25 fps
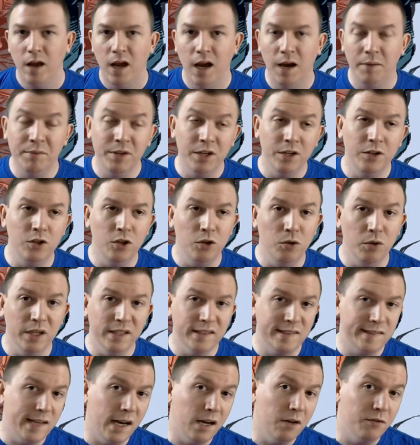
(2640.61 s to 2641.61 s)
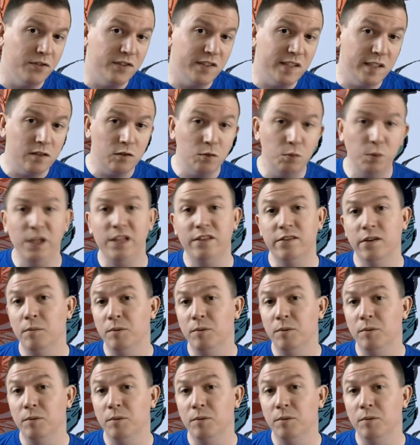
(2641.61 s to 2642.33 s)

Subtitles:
I'm going to do, instead of 6 weeks, I'm